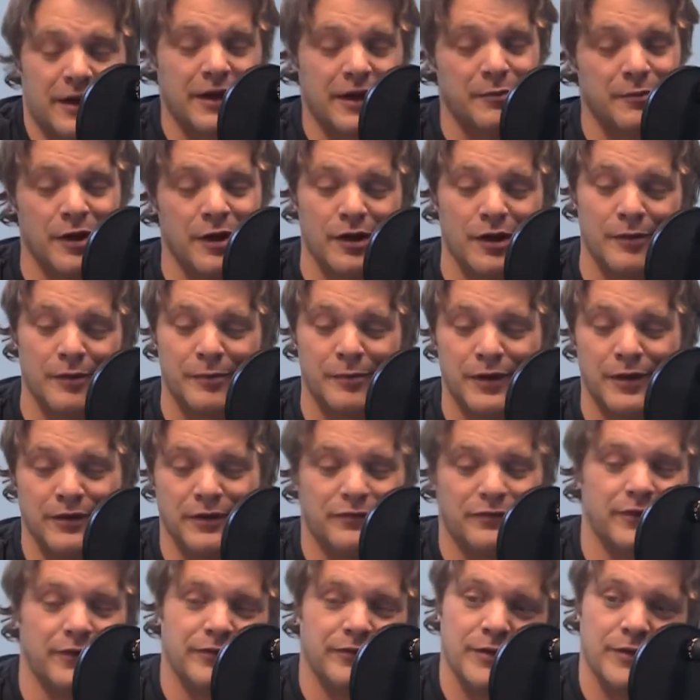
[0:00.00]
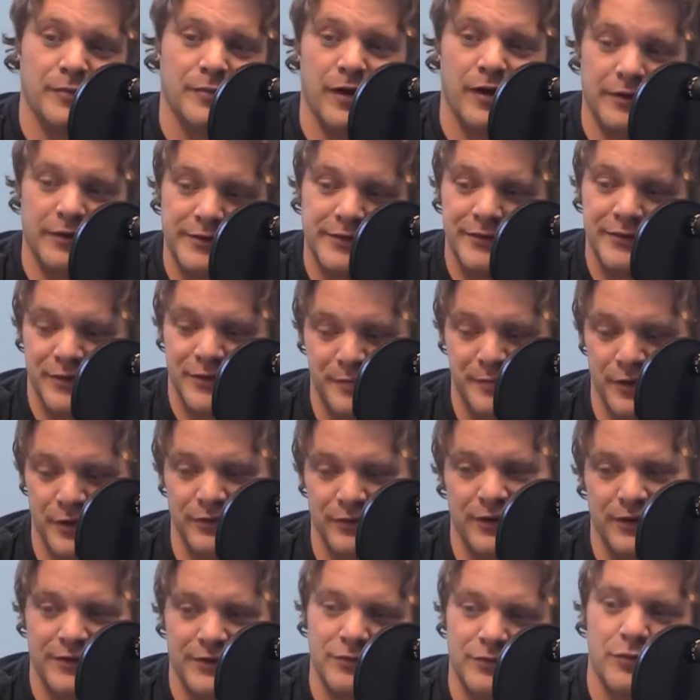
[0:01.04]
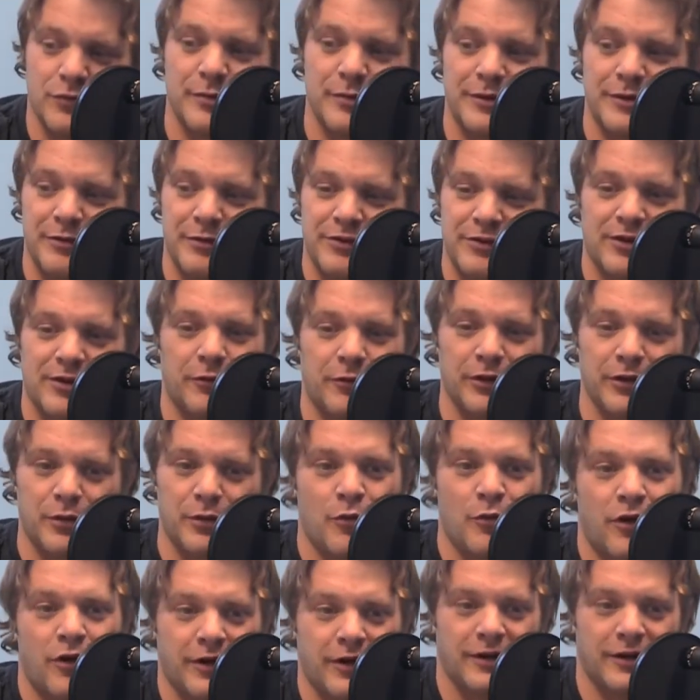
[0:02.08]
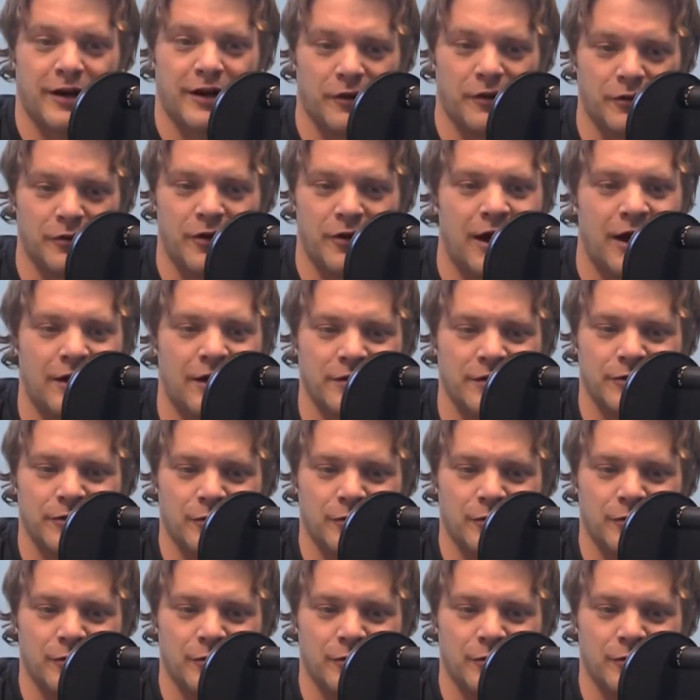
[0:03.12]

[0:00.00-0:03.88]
hey man, I'll pay you $50 if you build this for me because I really want it and I don't know how to